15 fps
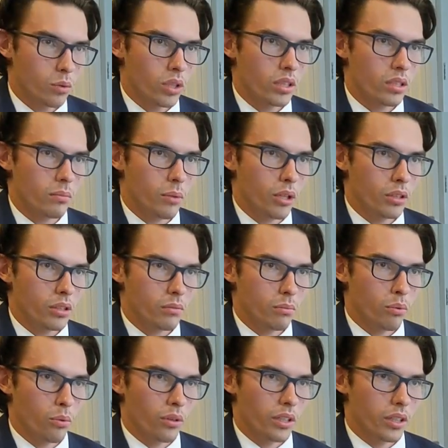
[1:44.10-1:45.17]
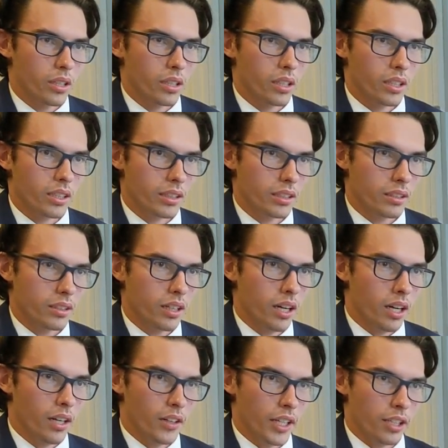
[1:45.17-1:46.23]
what is the most important thing
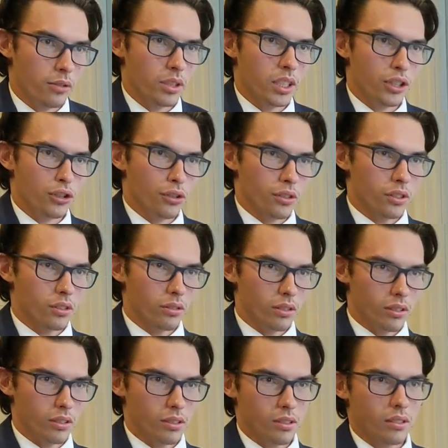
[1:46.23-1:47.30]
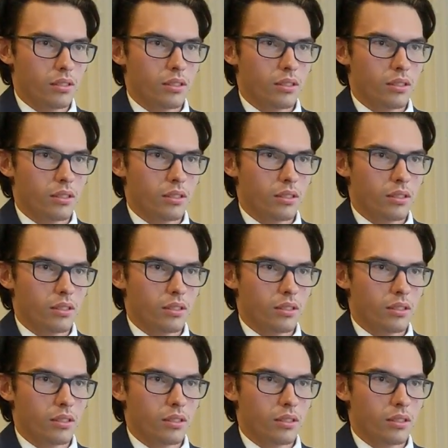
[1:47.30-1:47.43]
that you teach your students?